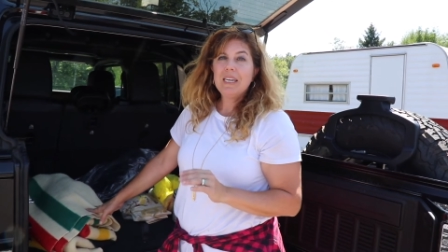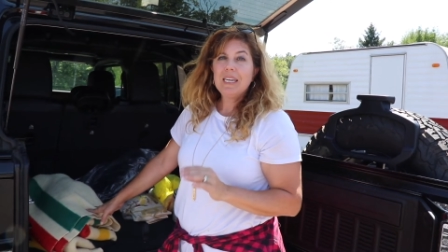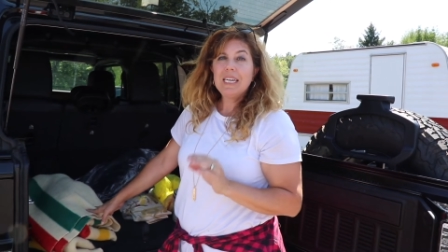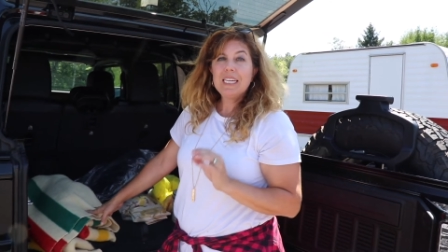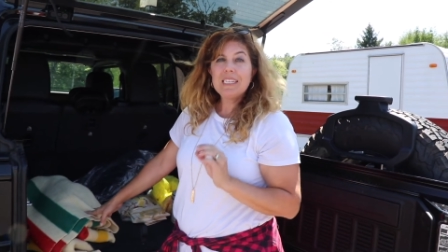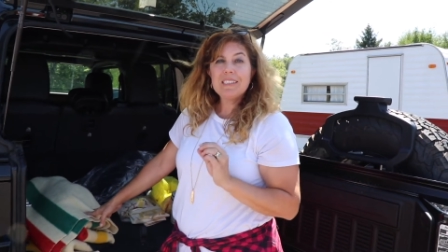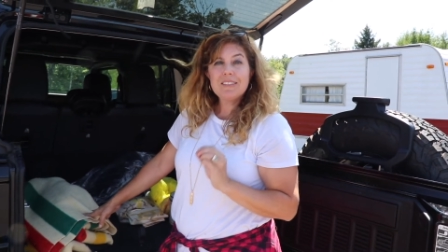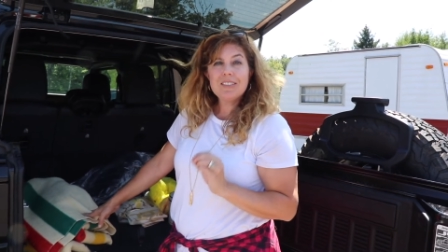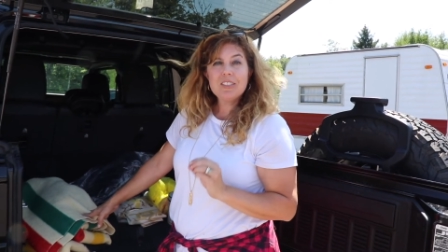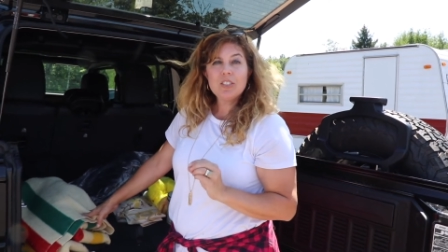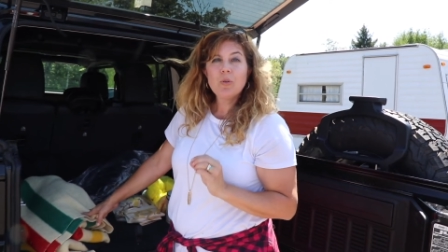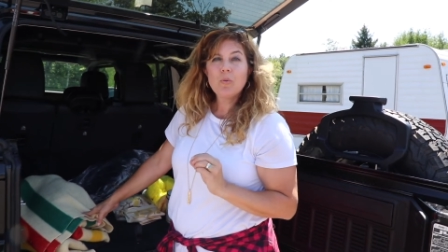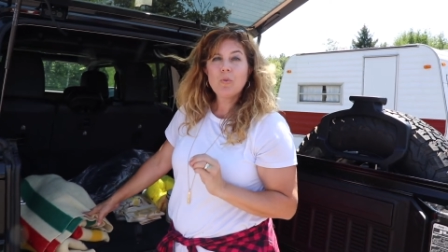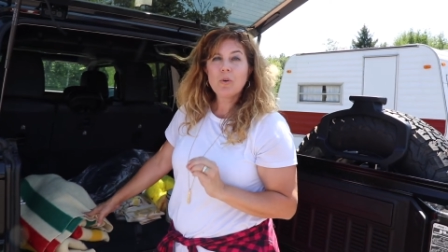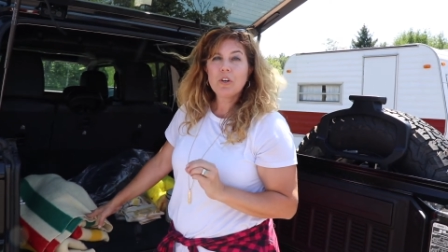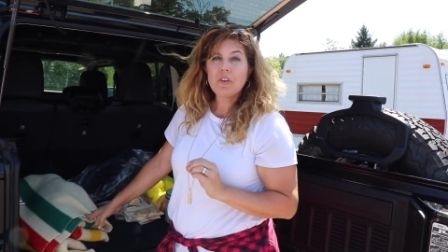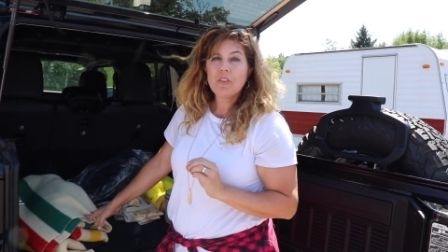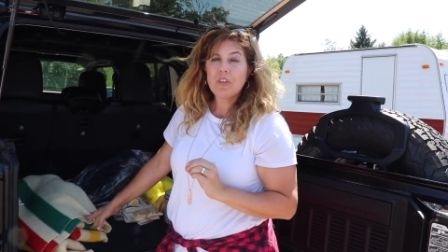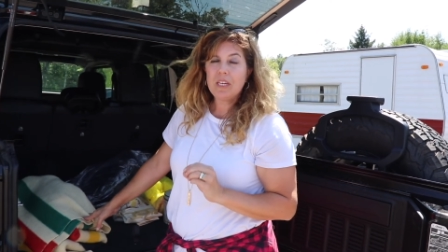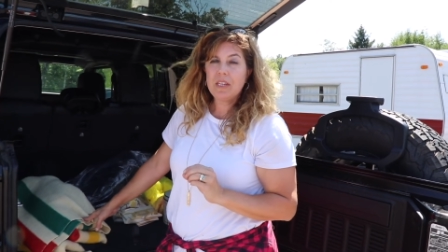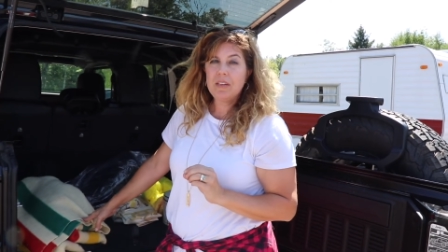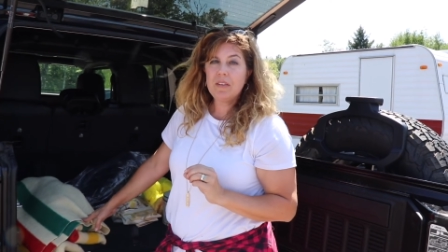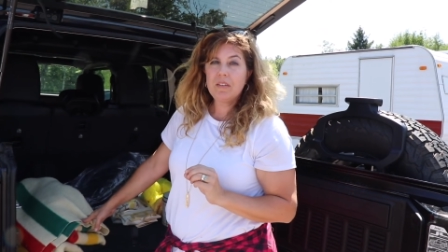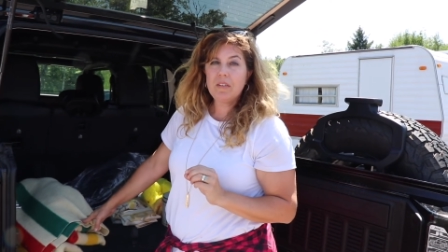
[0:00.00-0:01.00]
it's still
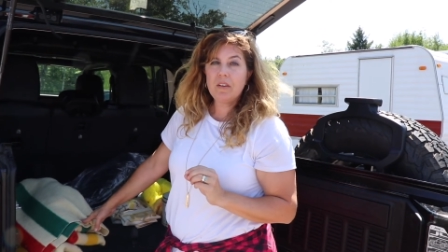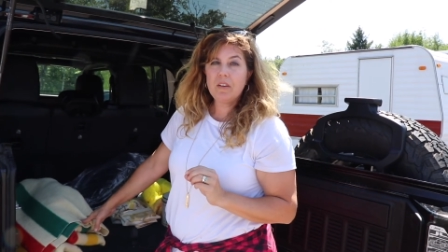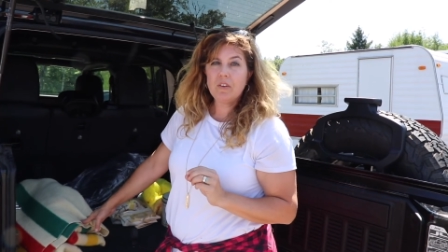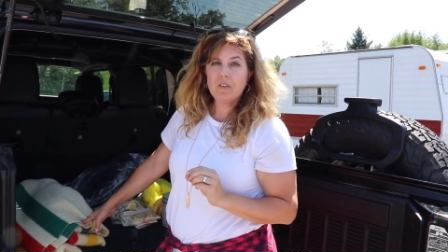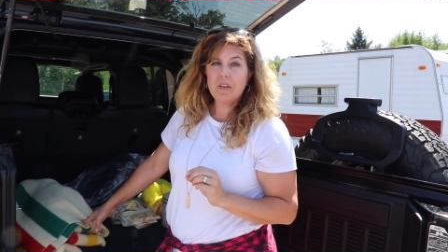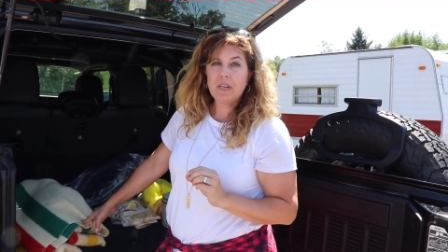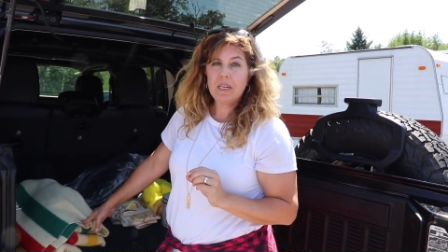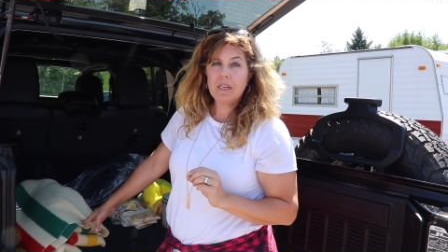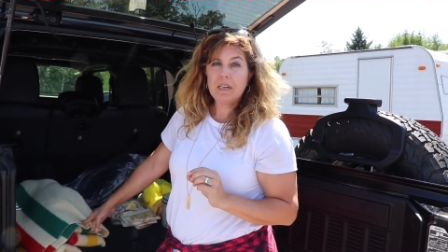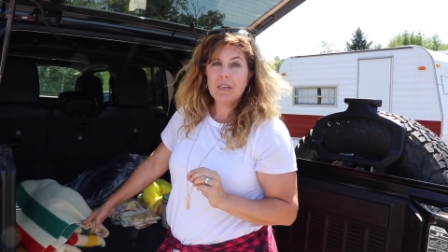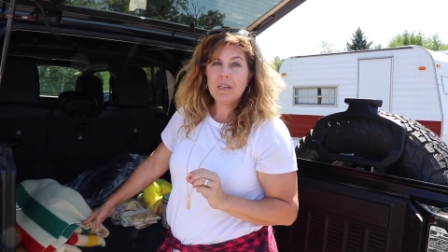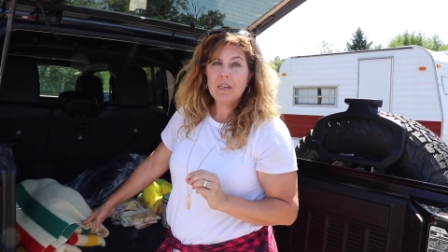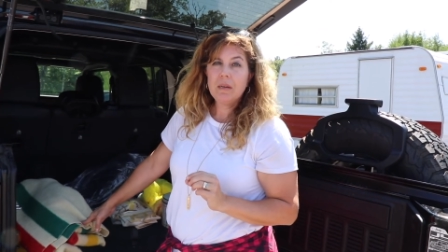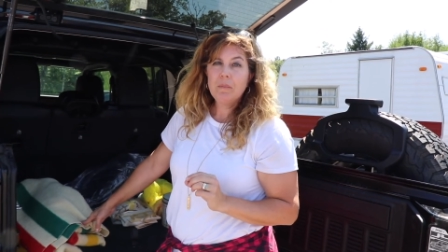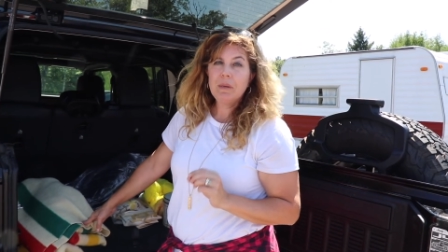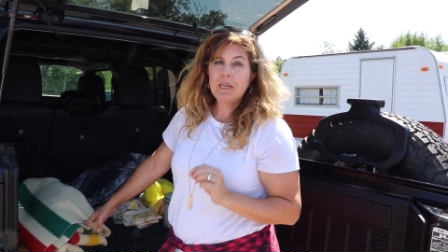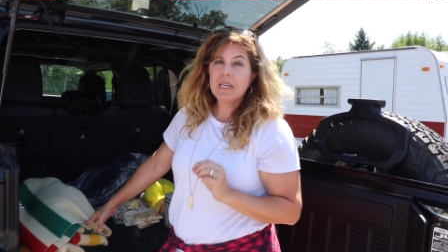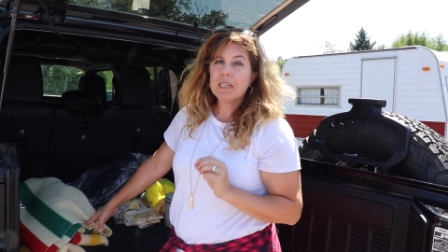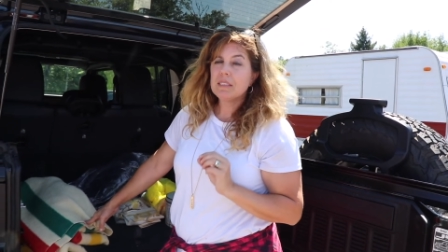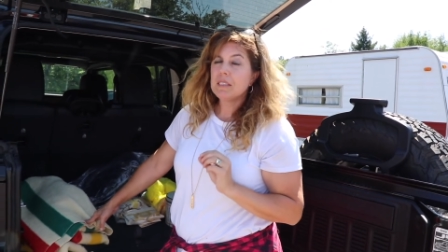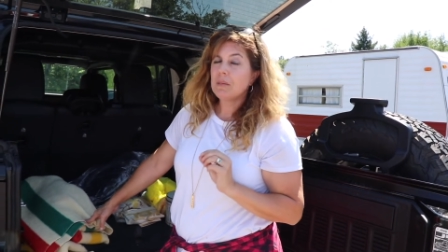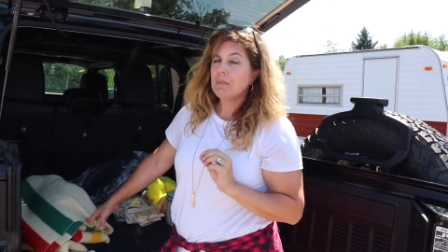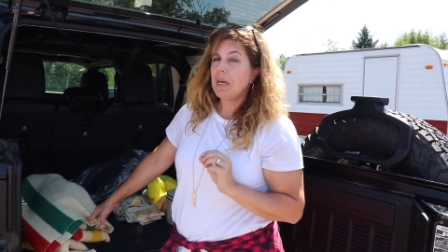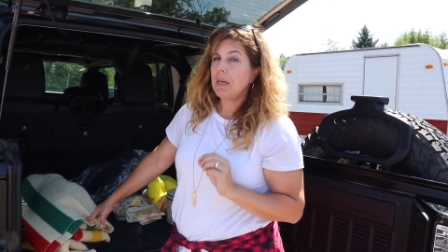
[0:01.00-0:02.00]
worth considering
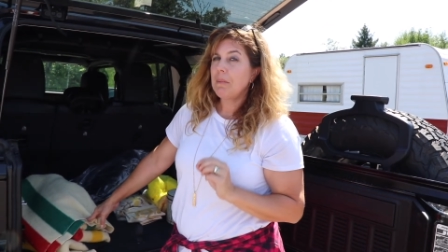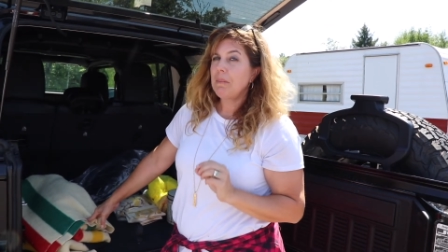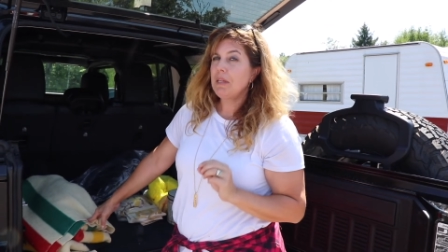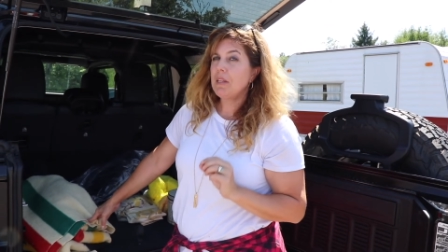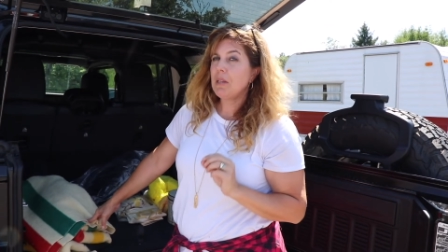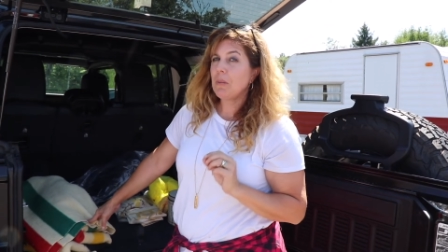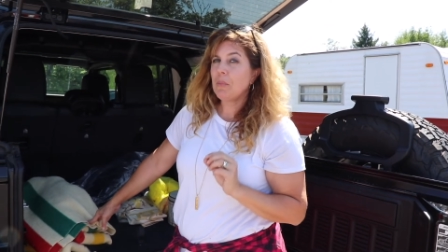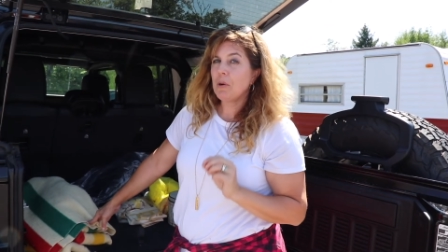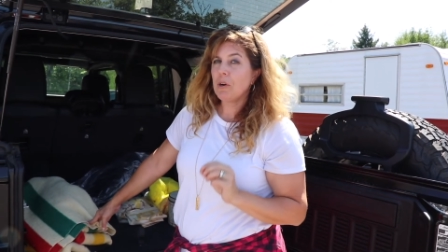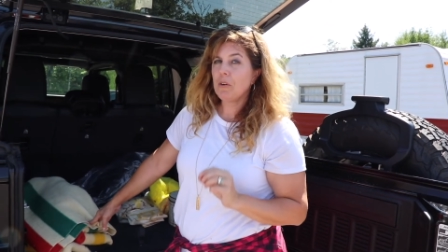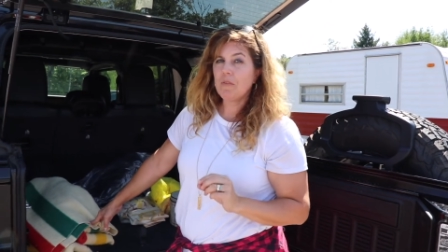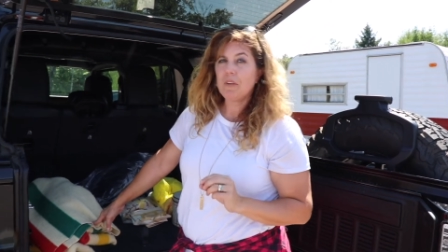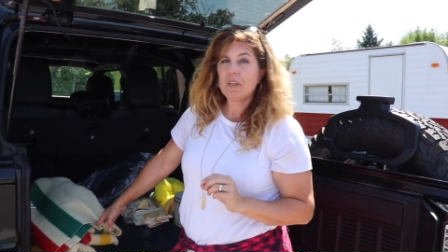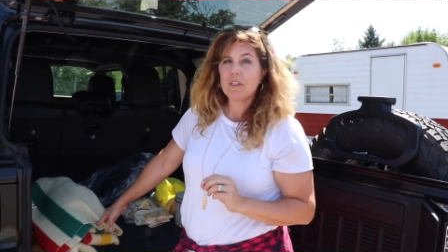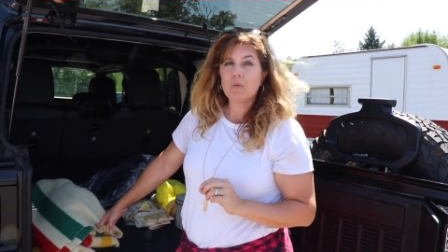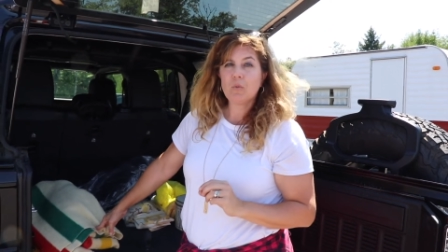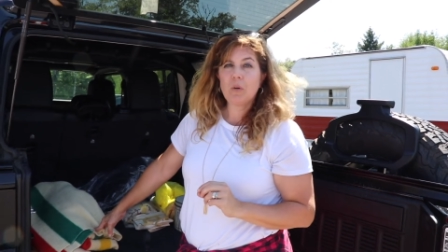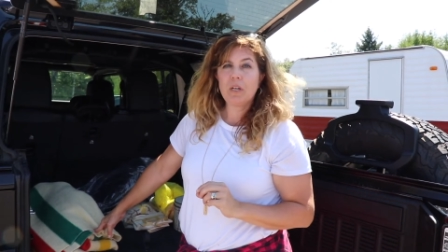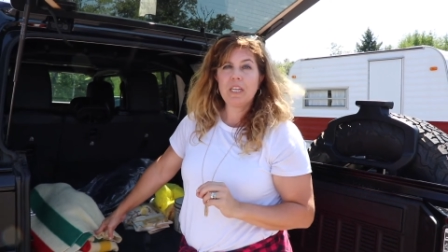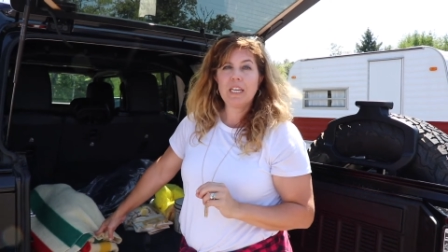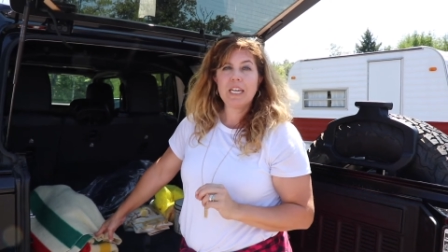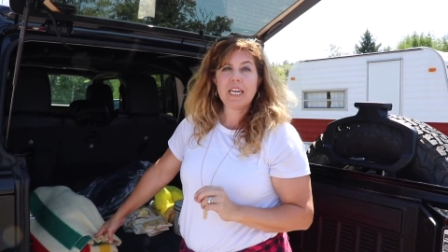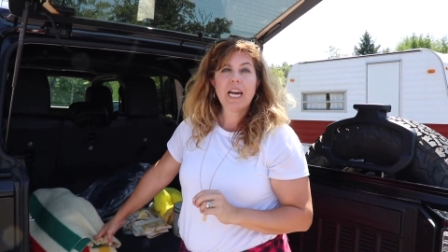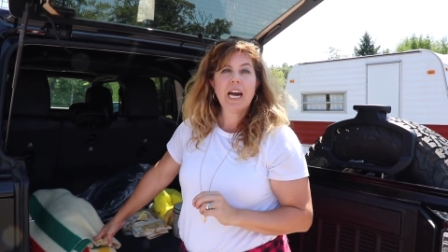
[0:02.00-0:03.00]
because it might be the perfect
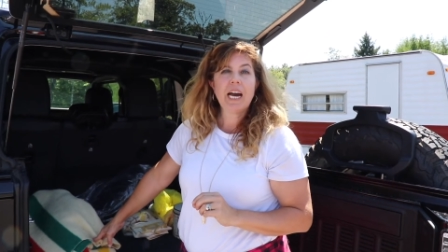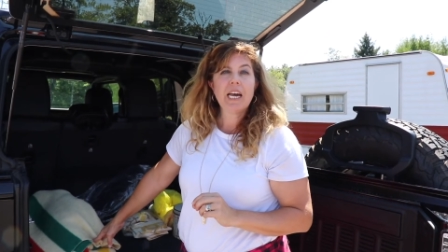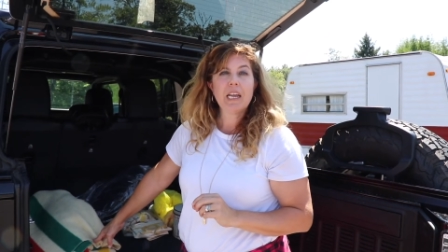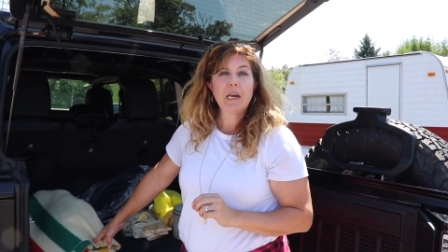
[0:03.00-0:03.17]
one to cut